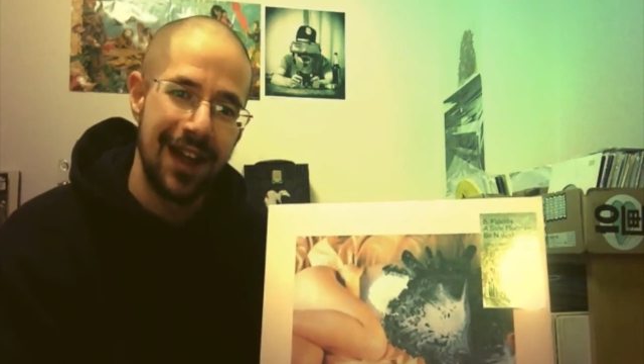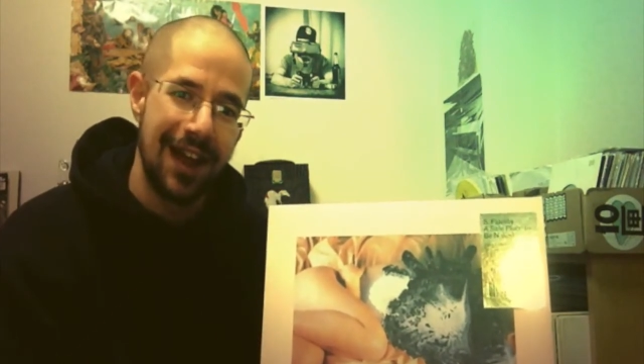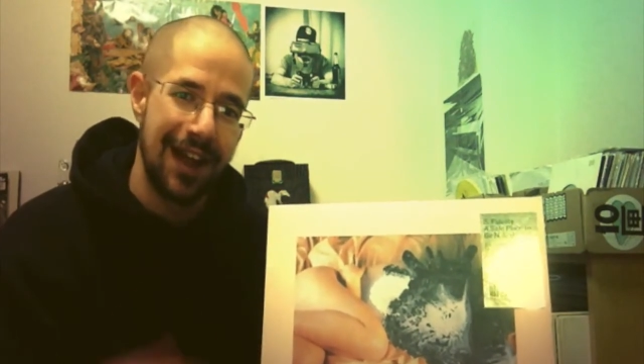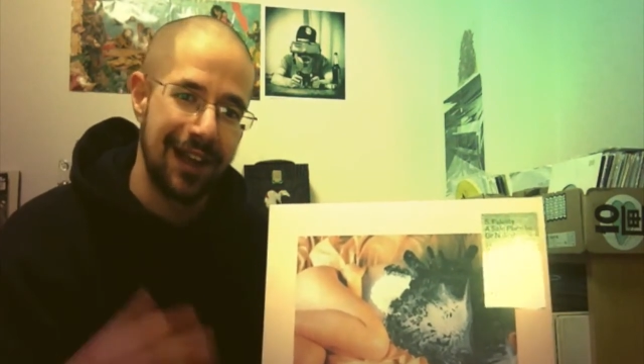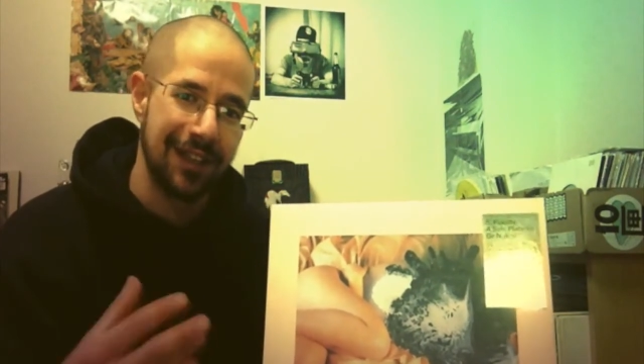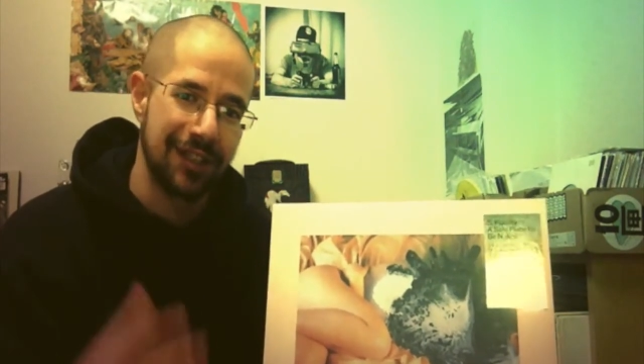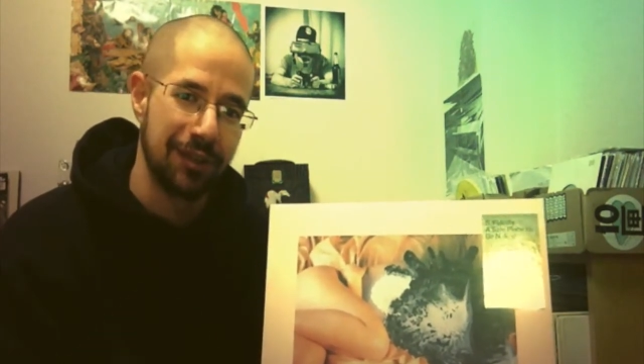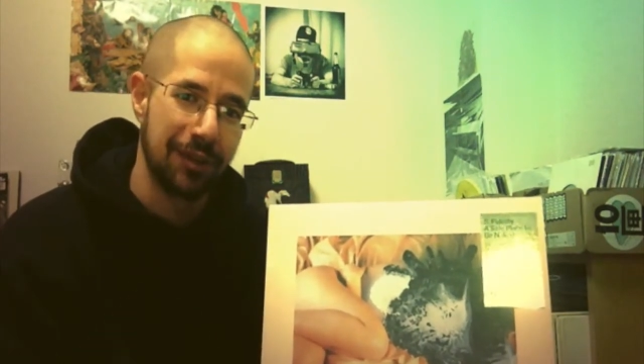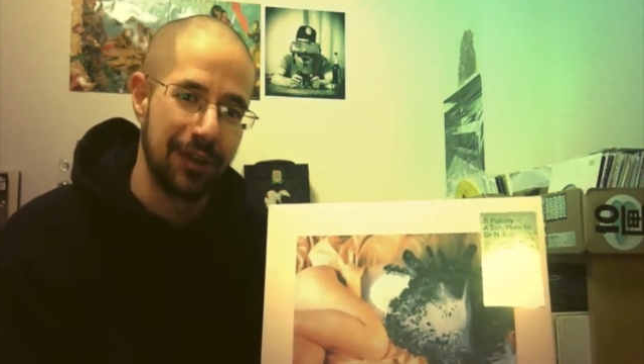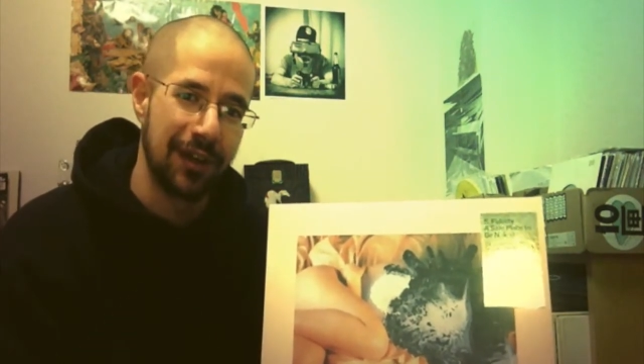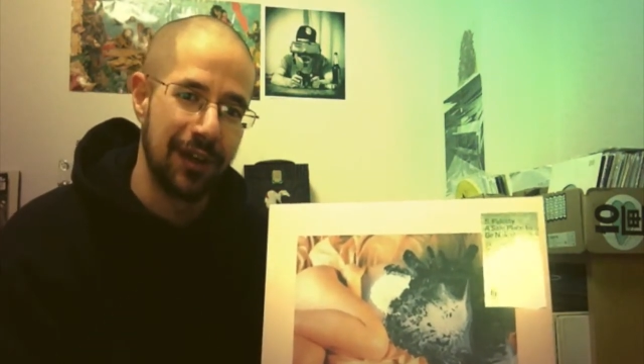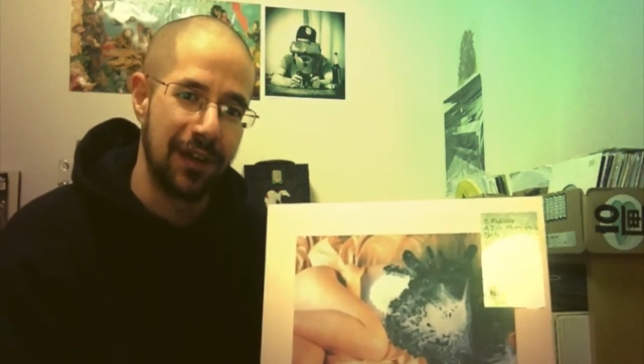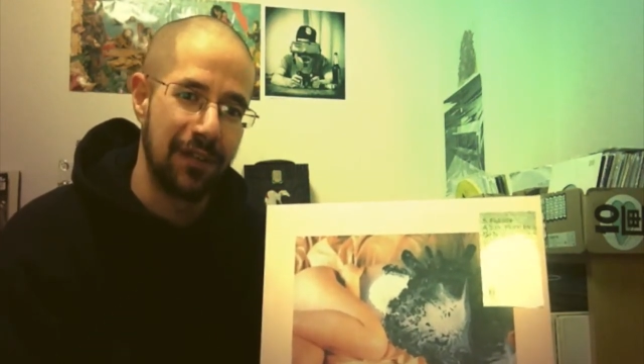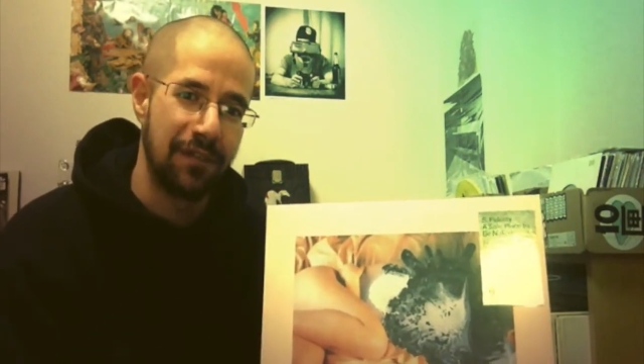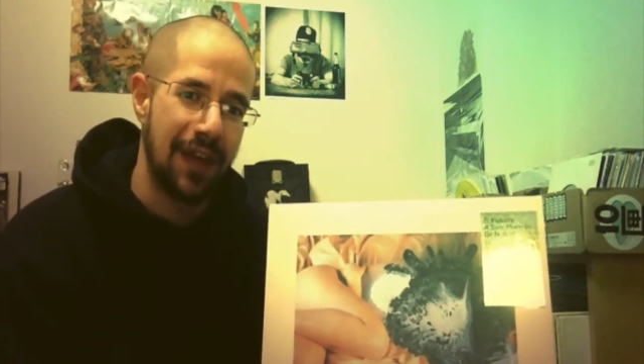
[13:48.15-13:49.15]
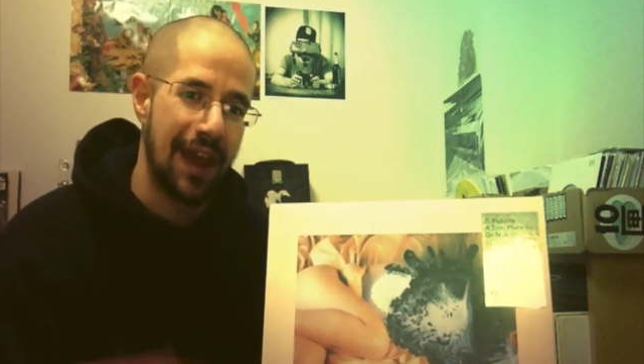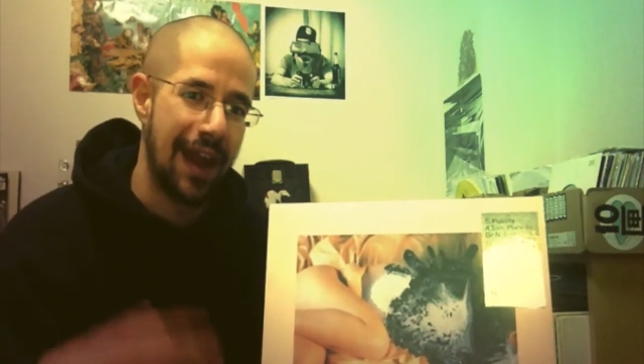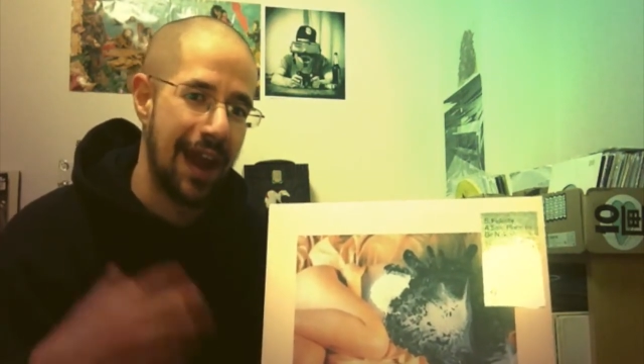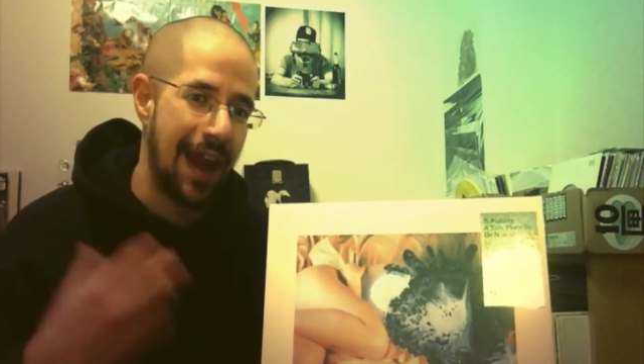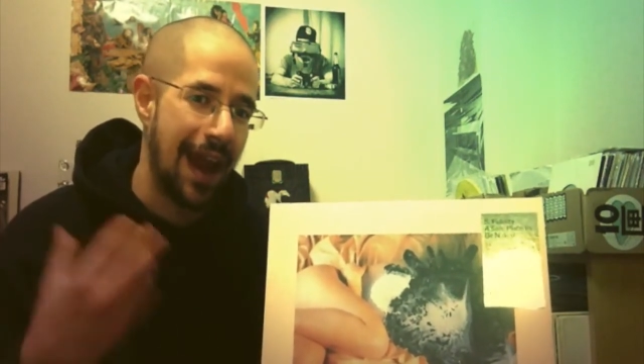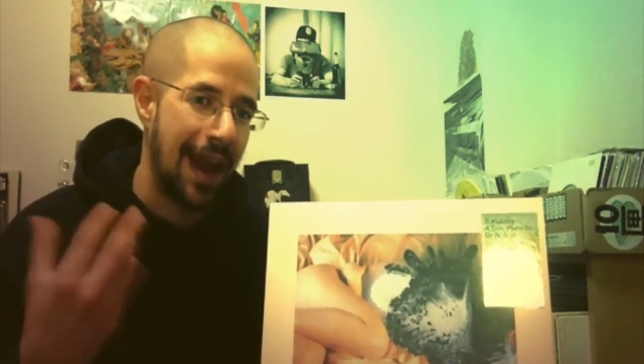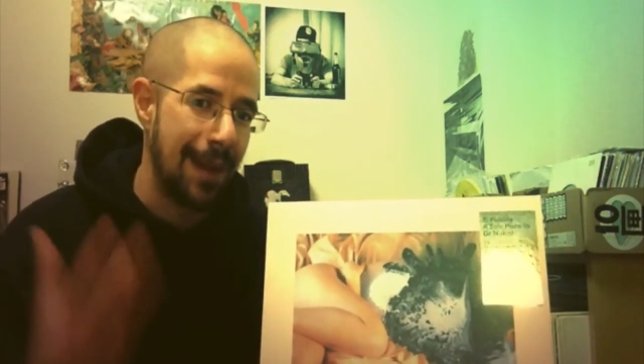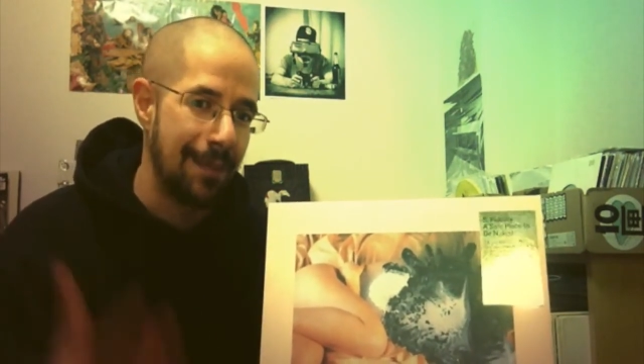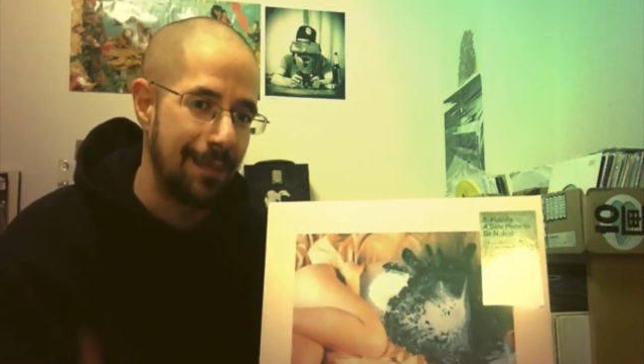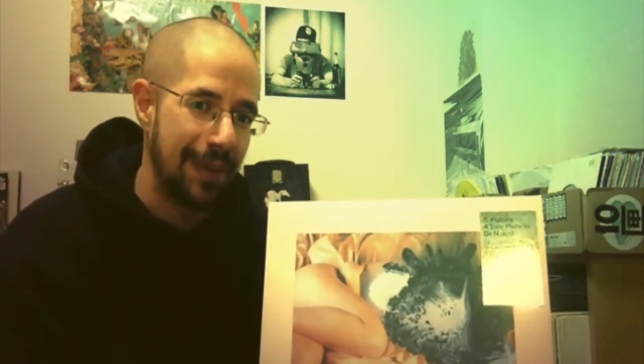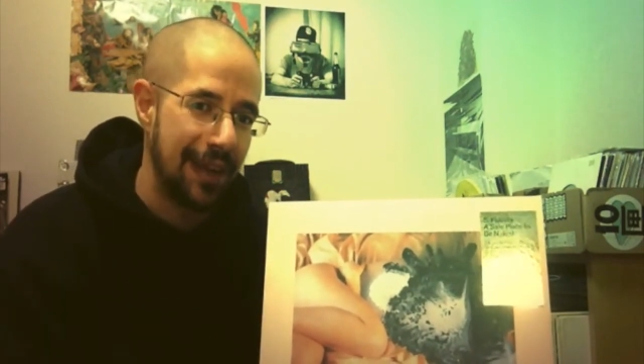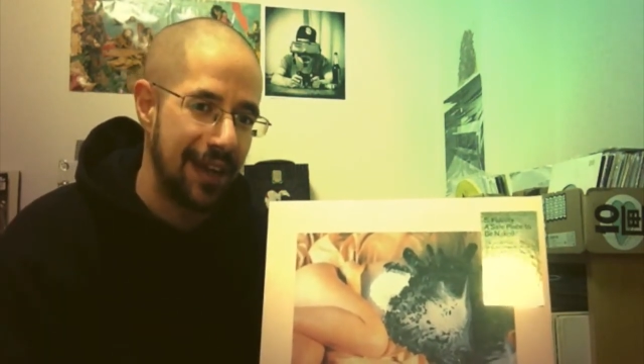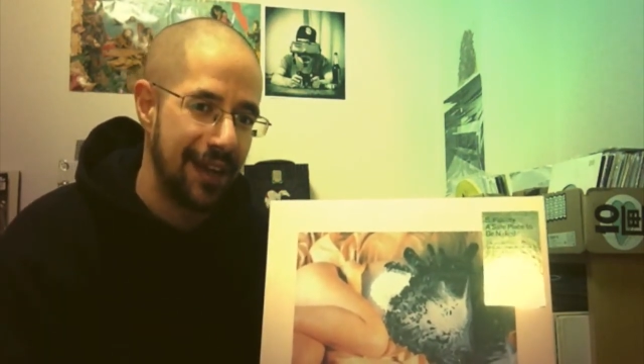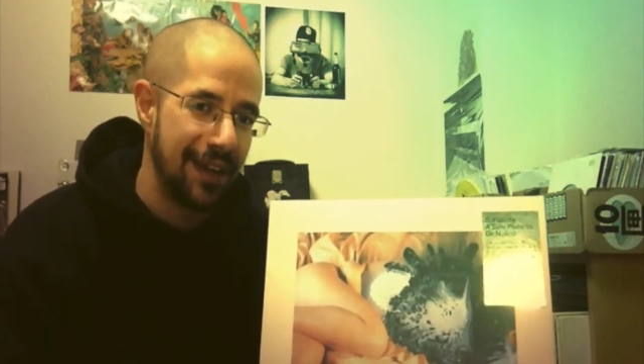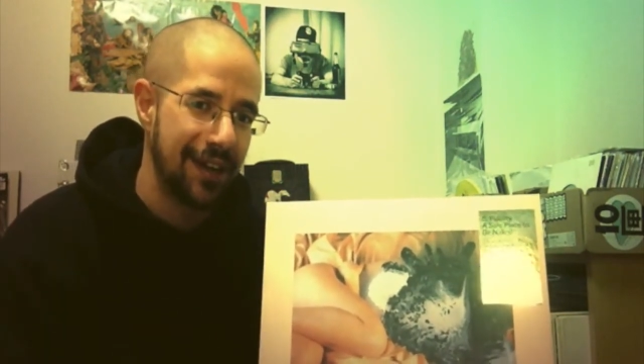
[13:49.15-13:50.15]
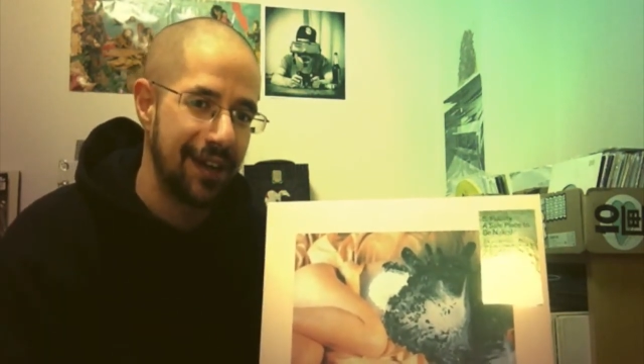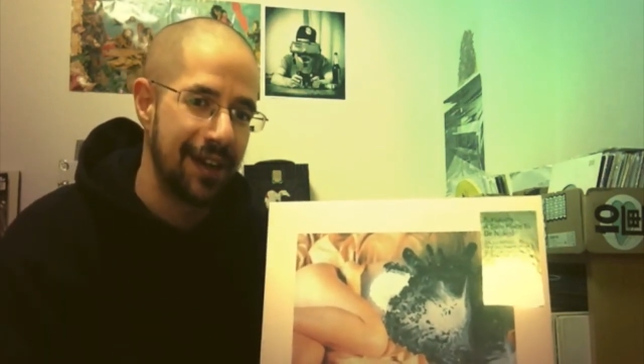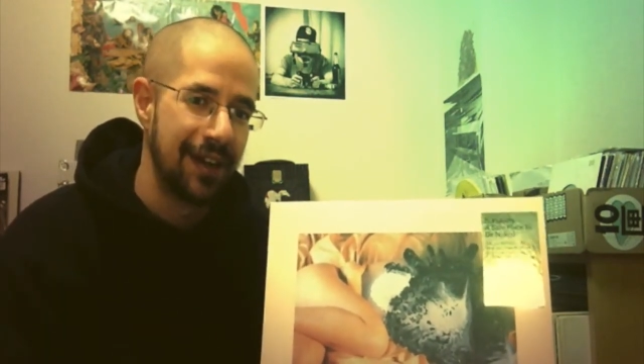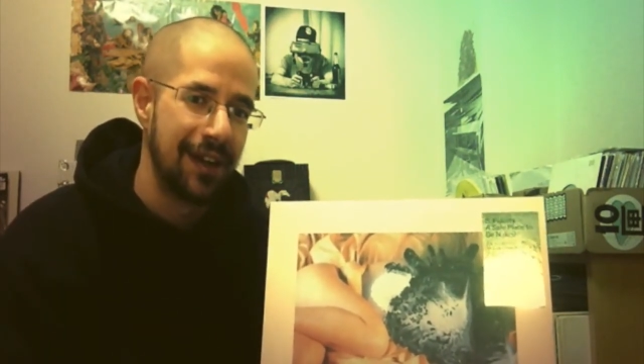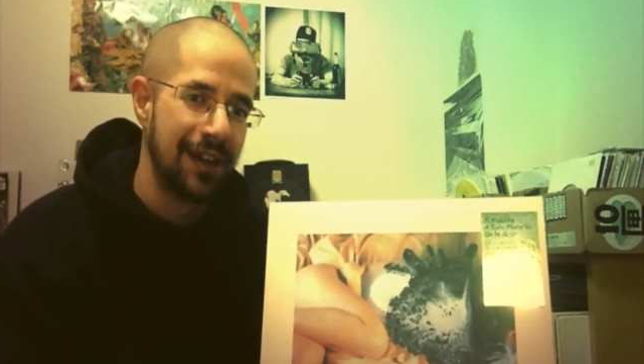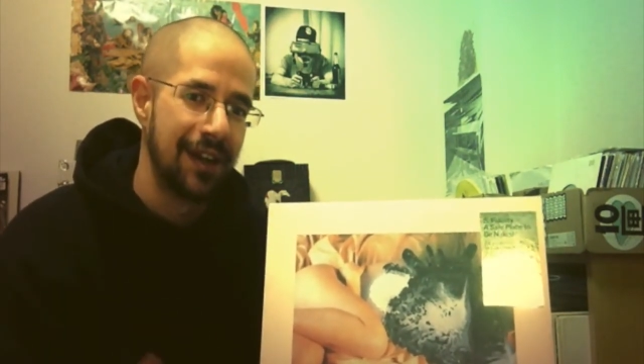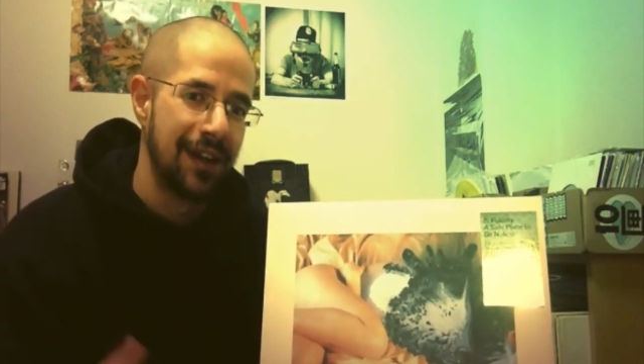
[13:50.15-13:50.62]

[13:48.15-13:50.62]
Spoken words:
his sort of ambient,